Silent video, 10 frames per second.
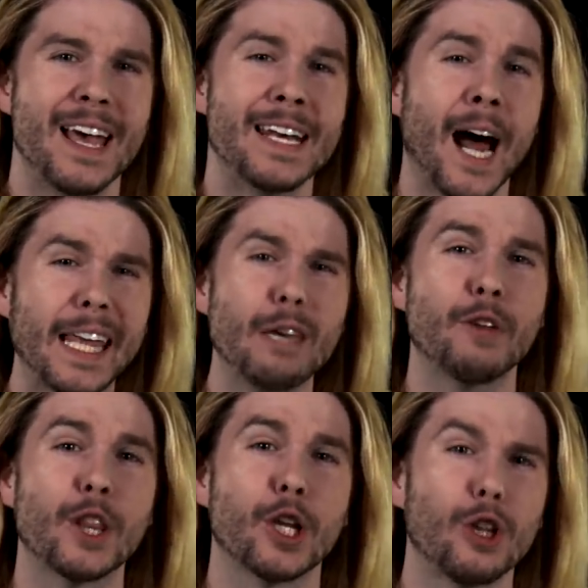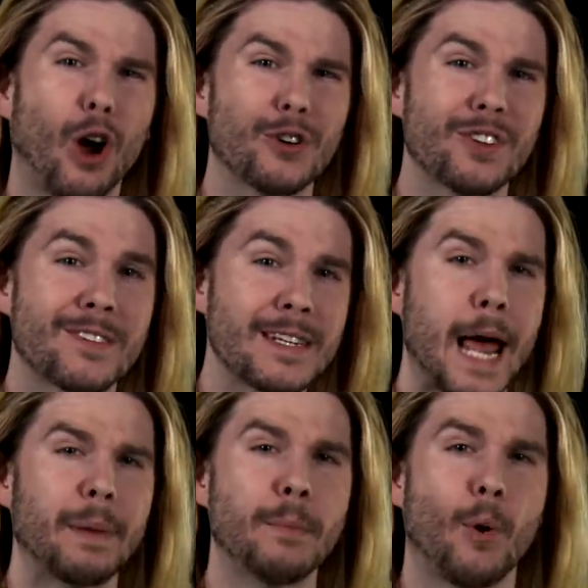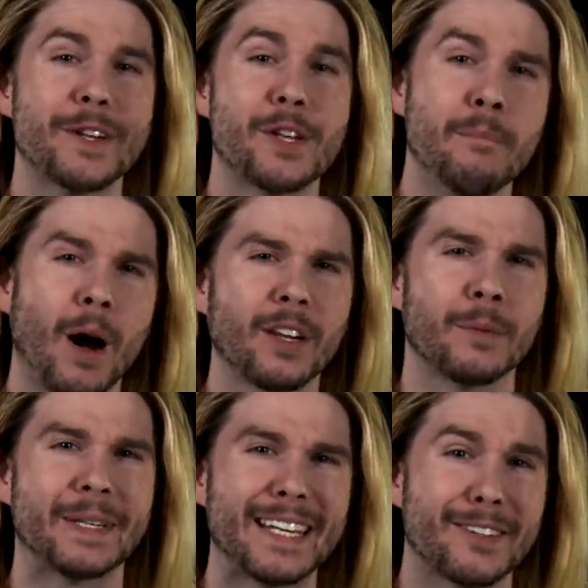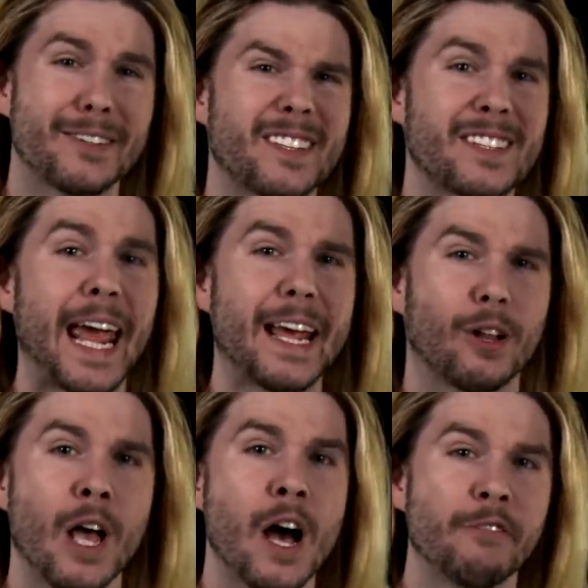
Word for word: not even the largest snappy boys among them get to the scale